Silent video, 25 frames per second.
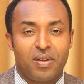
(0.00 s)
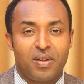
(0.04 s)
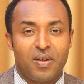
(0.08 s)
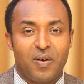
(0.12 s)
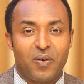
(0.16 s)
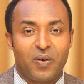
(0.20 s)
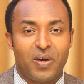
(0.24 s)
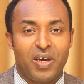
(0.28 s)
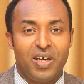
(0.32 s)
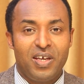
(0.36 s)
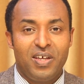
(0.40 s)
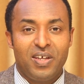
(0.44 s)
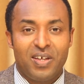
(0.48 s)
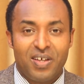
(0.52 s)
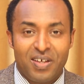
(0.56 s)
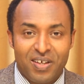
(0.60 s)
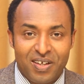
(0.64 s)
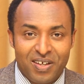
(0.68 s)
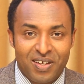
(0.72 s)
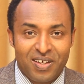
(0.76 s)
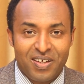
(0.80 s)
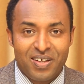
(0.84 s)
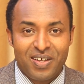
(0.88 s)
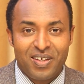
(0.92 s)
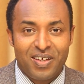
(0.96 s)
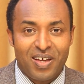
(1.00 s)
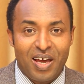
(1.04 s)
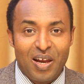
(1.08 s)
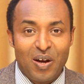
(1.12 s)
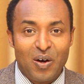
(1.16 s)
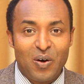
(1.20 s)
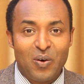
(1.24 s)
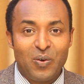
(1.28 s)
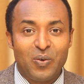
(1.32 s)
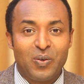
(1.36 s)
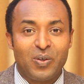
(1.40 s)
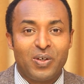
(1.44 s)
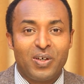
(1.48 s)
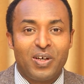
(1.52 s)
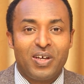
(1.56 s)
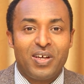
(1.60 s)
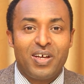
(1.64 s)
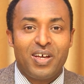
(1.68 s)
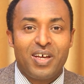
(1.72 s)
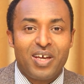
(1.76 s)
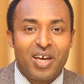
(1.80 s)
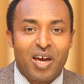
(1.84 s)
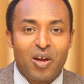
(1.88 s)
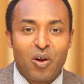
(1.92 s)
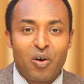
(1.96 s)
Okay. Hello.
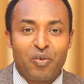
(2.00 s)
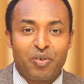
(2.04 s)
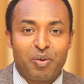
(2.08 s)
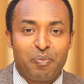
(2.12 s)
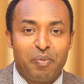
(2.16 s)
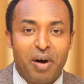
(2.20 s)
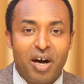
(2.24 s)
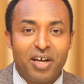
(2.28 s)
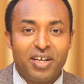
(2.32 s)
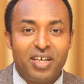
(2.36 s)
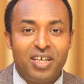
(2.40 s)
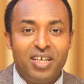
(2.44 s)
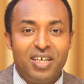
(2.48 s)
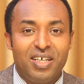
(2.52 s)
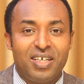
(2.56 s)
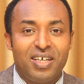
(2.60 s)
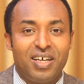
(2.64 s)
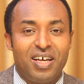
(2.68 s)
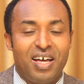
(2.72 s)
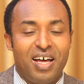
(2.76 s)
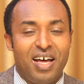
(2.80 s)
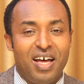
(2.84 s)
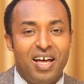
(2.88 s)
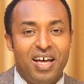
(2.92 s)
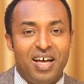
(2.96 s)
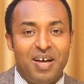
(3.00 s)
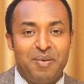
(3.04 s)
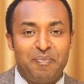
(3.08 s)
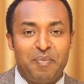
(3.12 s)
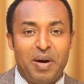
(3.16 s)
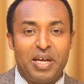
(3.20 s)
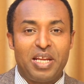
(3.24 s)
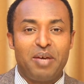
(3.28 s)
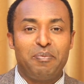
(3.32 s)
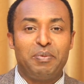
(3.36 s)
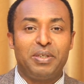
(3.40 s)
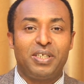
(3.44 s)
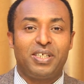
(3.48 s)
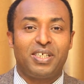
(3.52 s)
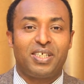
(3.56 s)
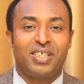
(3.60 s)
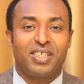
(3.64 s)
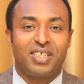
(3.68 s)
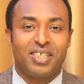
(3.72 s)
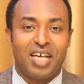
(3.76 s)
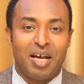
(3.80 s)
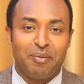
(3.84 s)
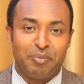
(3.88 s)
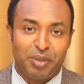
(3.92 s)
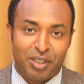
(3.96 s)
Hello, everybody. My name is
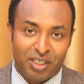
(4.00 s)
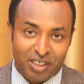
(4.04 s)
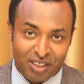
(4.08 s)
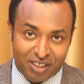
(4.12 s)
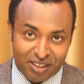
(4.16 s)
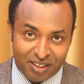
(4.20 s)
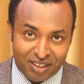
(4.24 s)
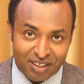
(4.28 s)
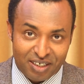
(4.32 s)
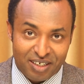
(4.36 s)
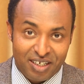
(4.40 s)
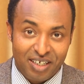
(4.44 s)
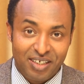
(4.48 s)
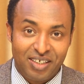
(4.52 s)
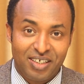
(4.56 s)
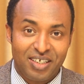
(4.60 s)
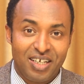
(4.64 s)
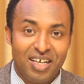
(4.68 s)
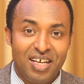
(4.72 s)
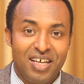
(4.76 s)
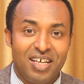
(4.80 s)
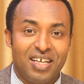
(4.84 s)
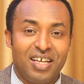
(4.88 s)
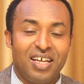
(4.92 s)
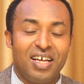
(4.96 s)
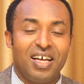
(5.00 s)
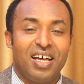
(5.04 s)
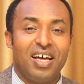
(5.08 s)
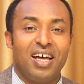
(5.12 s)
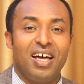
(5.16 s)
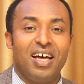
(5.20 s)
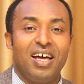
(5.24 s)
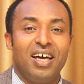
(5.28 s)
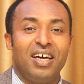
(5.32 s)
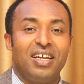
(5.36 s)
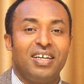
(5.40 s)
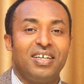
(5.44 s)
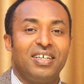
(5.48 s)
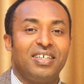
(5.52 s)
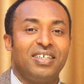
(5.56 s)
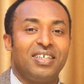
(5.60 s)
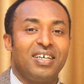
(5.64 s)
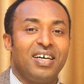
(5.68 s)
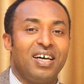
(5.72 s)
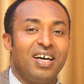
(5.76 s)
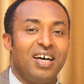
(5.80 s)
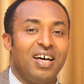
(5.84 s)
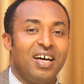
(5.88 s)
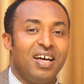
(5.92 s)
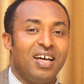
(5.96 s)
Samson Tadessa, and
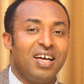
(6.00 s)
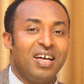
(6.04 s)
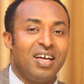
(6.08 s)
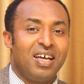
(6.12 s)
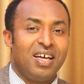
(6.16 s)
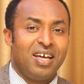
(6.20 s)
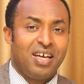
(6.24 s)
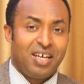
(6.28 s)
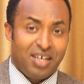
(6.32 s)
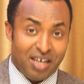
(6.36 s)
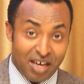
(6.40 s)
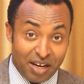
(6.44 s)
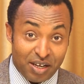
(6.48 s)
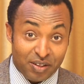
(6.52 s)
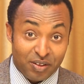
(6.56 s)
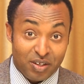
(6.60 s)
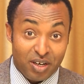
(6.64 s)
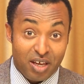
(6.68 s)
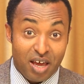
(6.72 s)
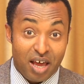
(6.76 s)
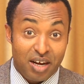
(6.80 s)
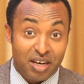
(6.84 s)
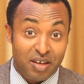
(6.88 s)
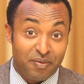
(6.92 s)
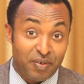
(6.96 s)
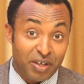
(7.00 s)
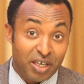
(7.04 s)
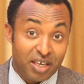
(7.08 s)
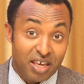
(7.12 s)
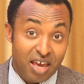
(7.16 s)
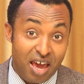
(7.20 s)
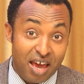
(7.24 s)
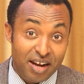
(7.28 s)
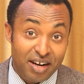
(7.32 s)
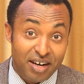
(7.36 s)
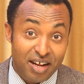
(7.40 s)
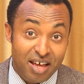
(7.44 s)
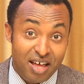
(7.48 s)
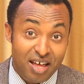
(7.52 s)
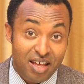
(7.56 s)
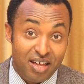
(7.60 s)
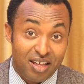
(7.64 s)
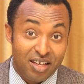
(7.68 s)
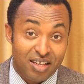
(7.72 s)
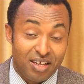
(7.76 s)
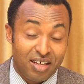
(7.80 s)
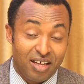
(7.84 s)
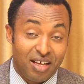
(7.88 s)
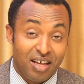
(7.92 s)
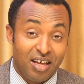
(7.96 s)
currently I live in Canada.
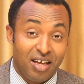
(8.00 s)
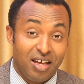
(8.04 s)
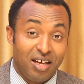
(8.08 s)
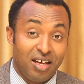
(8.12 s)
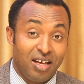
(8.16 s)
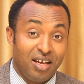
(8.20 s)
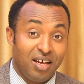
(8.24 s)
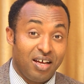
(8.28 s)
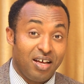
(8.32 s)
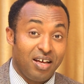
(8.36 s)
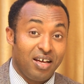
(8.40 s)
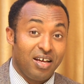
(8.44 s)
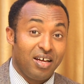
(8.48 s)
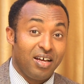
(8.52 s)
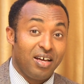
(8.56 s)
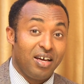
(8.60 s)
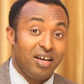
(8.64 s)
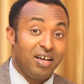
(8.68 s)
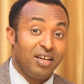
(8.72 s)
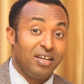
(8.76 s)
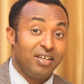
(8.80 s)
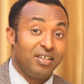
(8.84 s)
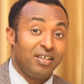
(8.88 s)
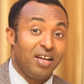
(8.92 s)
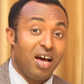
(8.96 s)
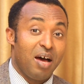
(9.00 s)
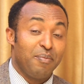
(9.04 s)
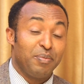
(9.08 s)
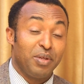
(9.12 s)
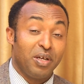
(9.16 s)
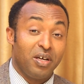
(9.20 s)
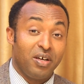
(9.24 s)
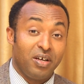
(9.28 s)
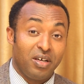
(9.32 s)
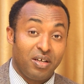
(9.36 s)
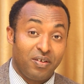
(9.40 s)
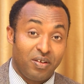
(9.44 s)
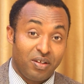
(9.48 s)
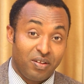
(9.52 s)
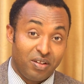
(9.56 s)
And I'm a